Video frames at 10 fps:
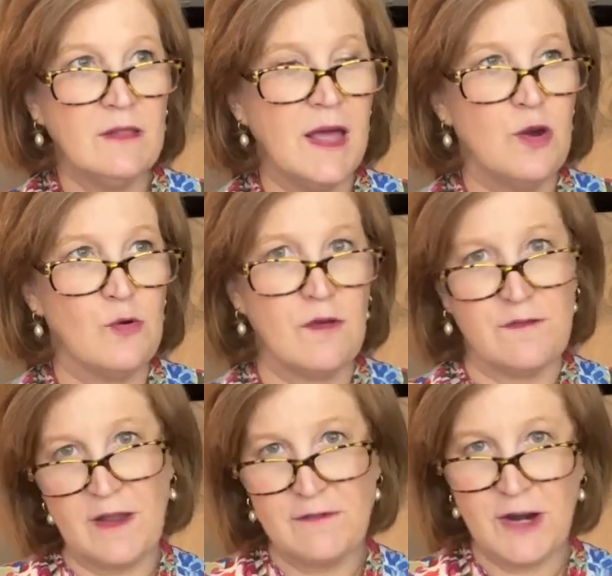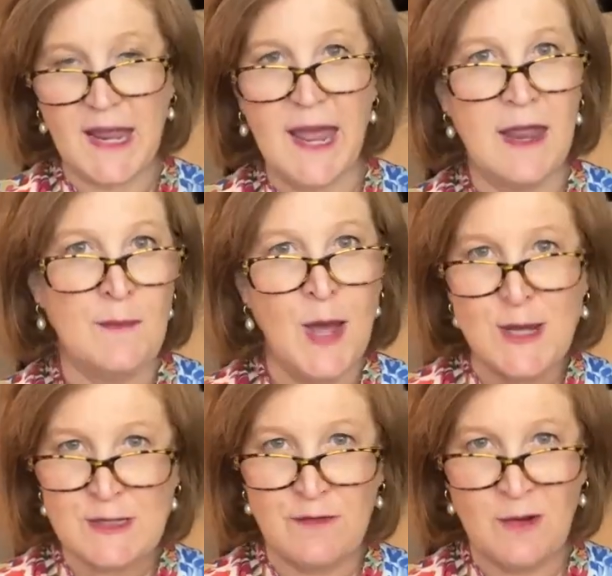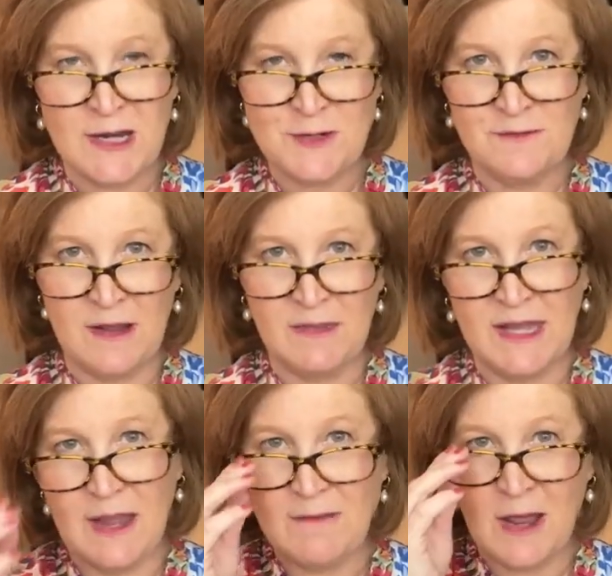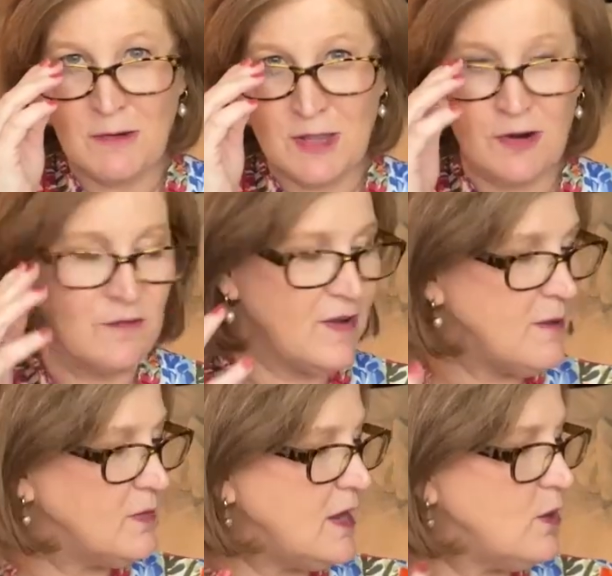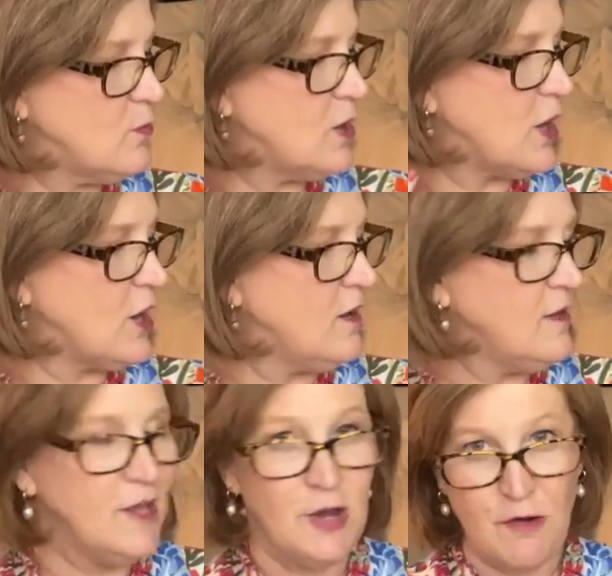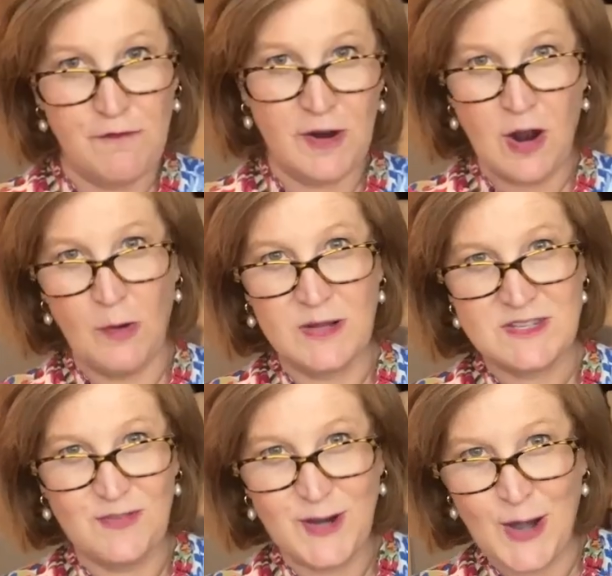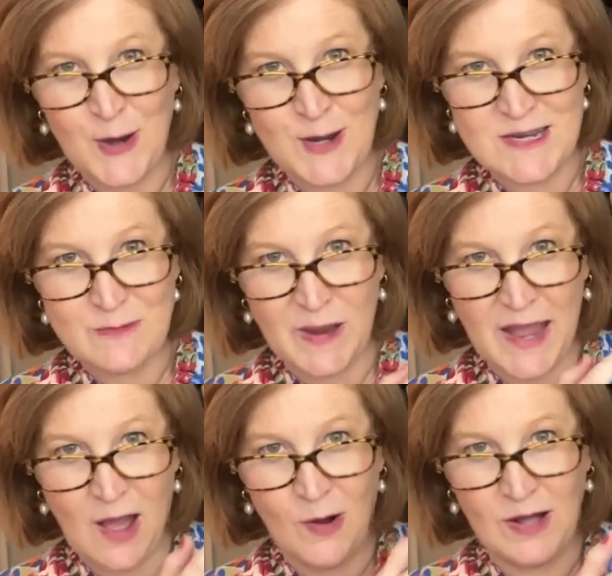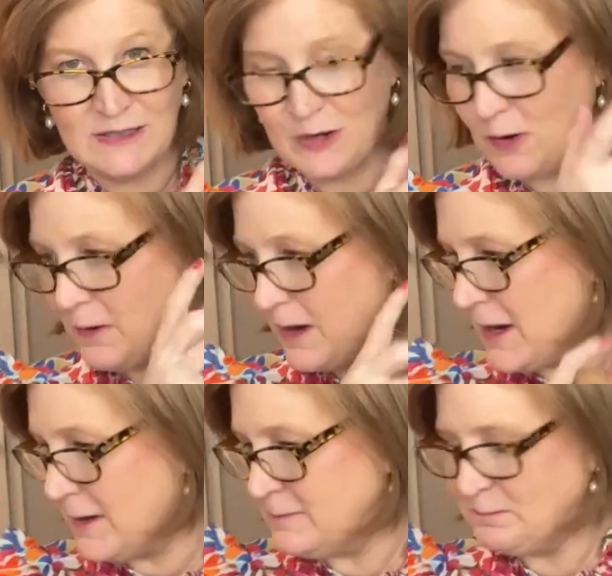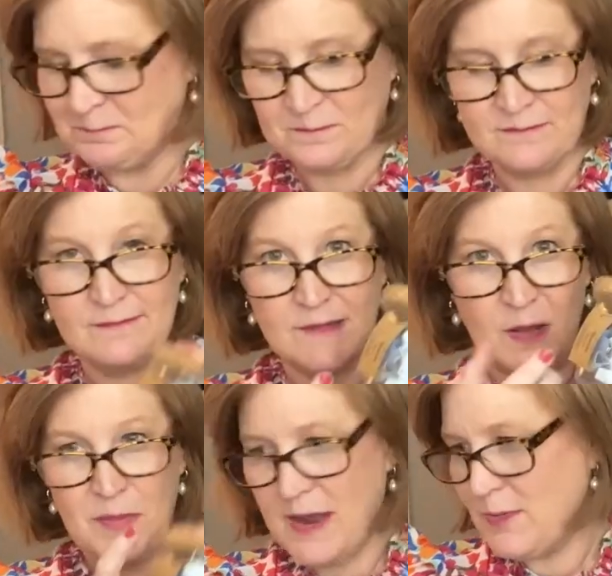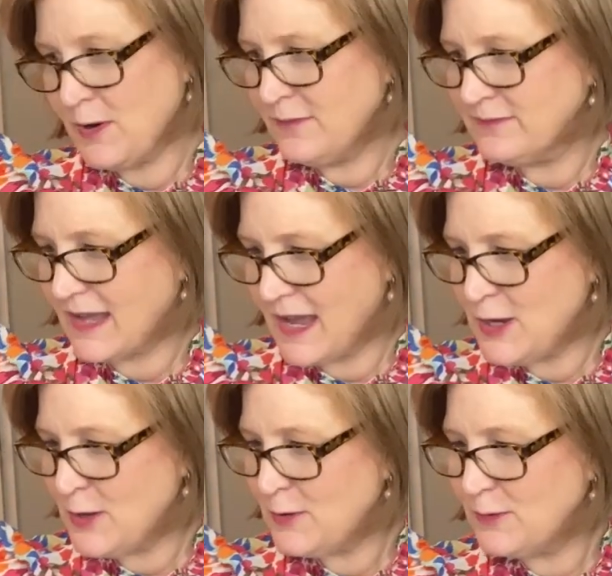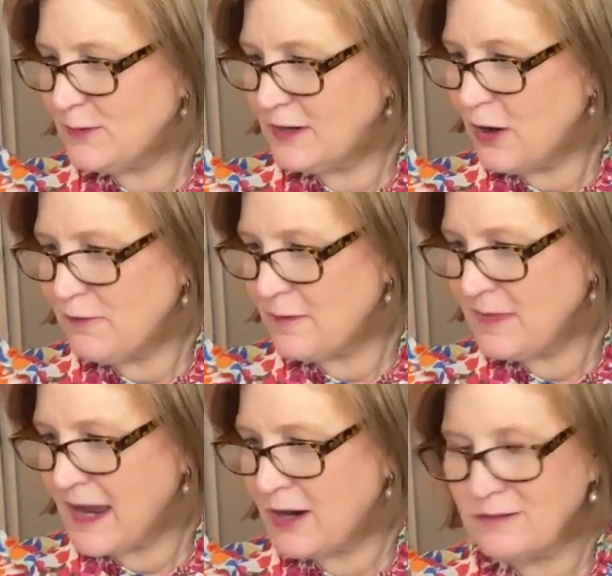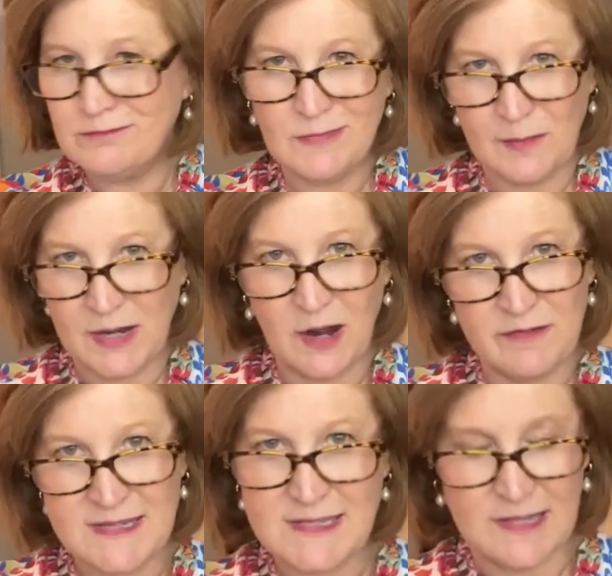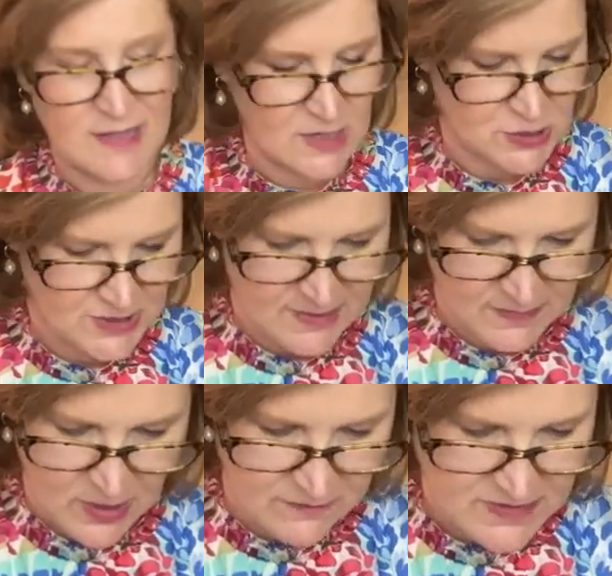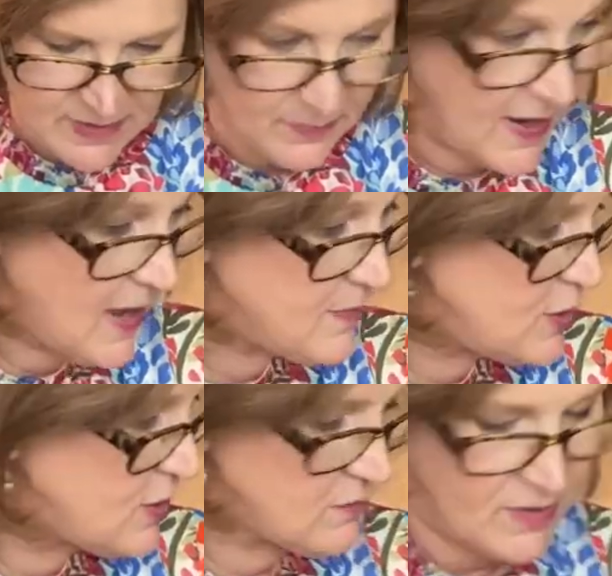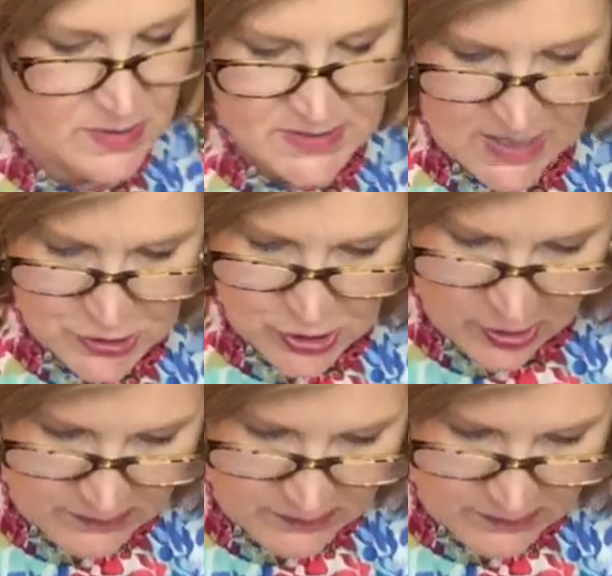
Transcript: in or their favorite game. So if you want to do family game night with your family, or, you know, figure out what's for dinner, you just pick out a little paper and you go from there. I mean, obviously that's just something off the top of my head, but you could reuse that jar,